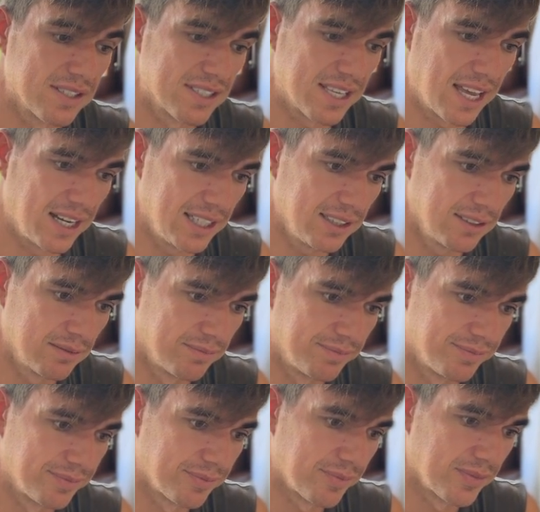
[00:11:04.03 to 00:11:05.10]
selling,
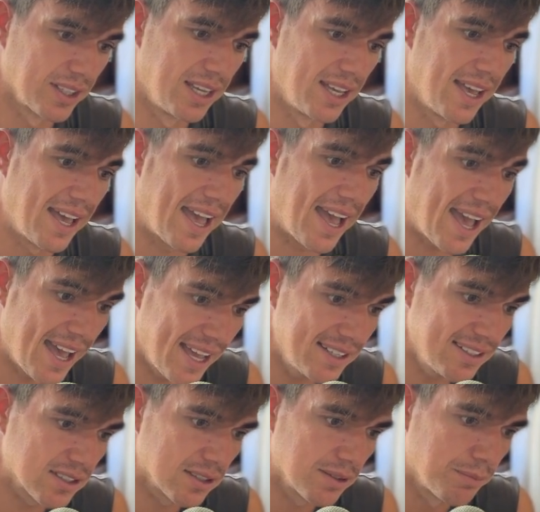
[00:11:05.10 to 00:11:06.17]

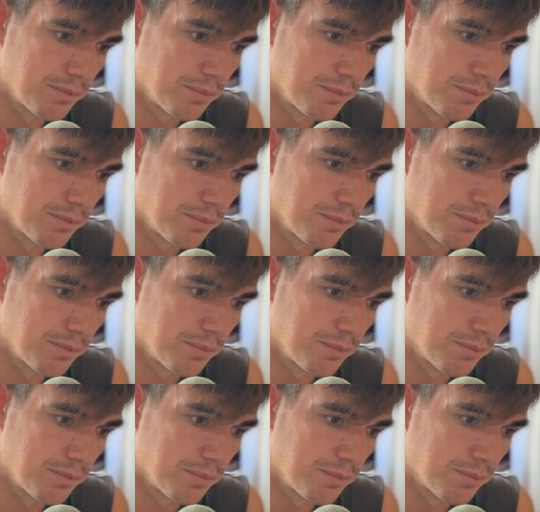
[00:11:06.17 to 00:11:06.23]
and